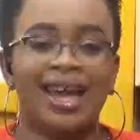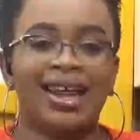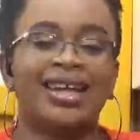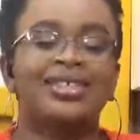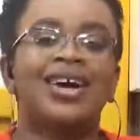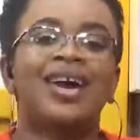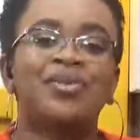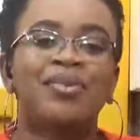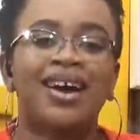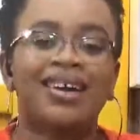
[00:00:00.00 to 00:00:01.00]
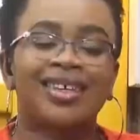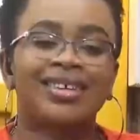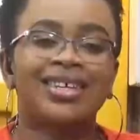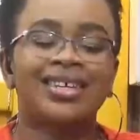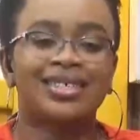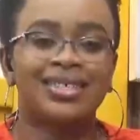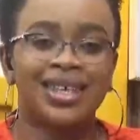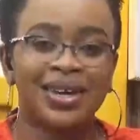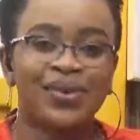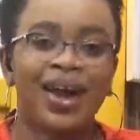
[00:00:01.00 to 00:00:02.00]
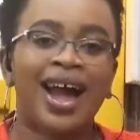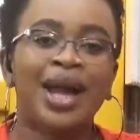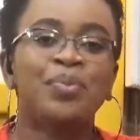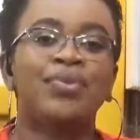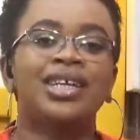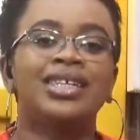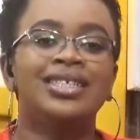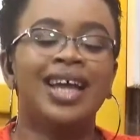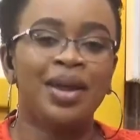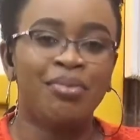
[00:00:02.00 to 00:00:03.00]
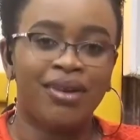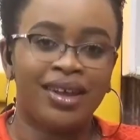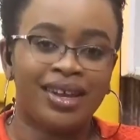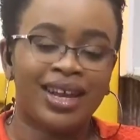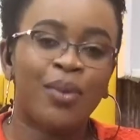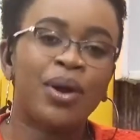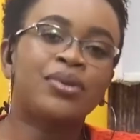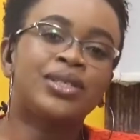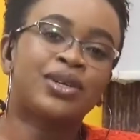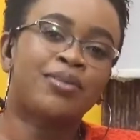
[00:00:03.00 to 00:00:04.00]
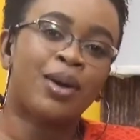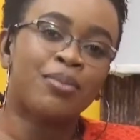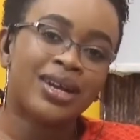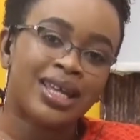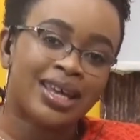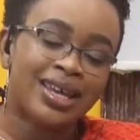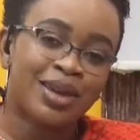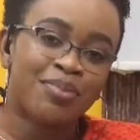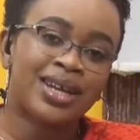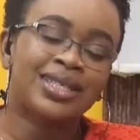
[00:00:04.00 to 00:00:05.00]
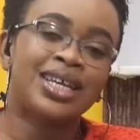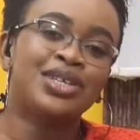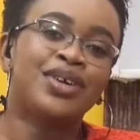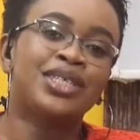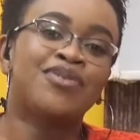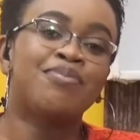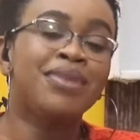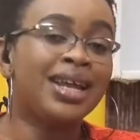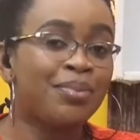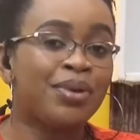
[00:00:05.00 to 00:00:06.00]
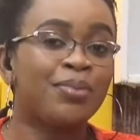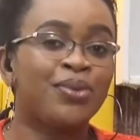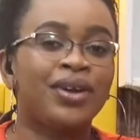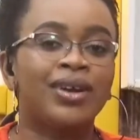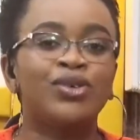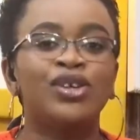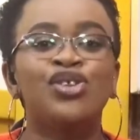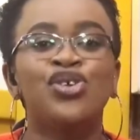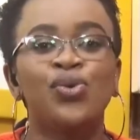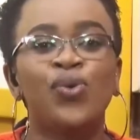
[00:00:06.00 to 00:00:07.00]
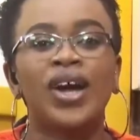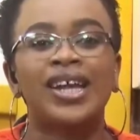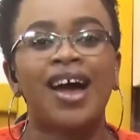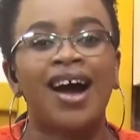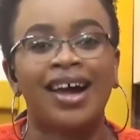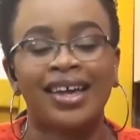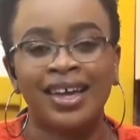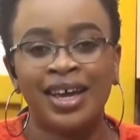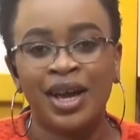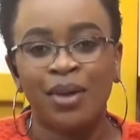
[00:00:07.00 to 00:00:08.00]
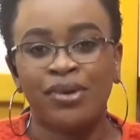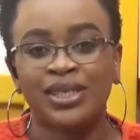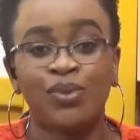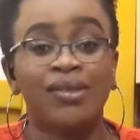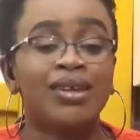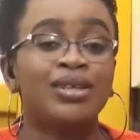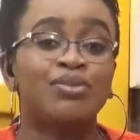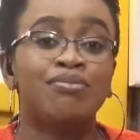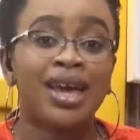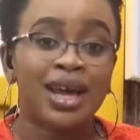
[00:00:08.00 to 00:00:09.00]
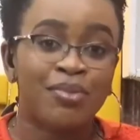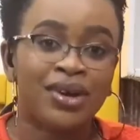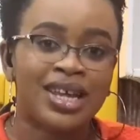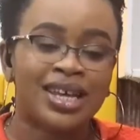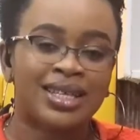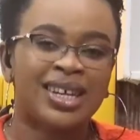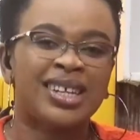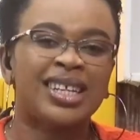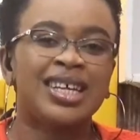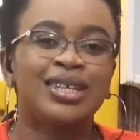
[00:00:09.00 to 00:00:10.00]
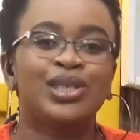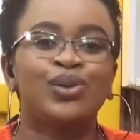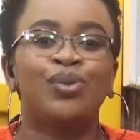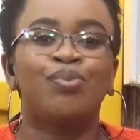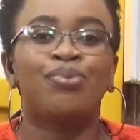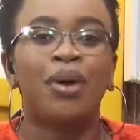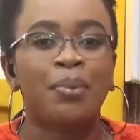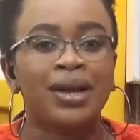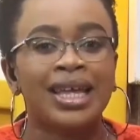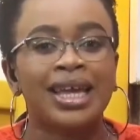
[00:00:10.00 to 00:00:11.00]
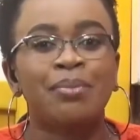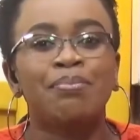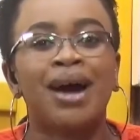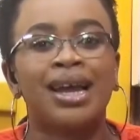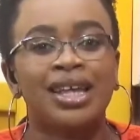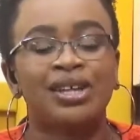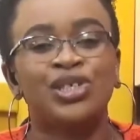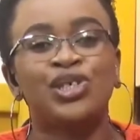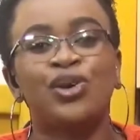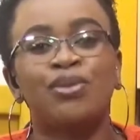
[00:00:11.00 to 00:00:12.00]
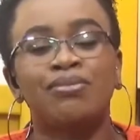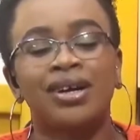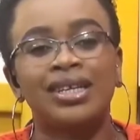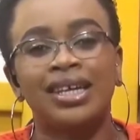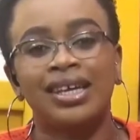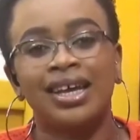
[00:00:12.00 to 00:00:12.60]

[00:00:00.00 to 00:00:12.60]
Glad to have you back. This is still iBrand Daybreak. Now, when we talk about money, it piques the interest of many people, including you and I. But it's one thing to make money and it's another thing to properly manage your money.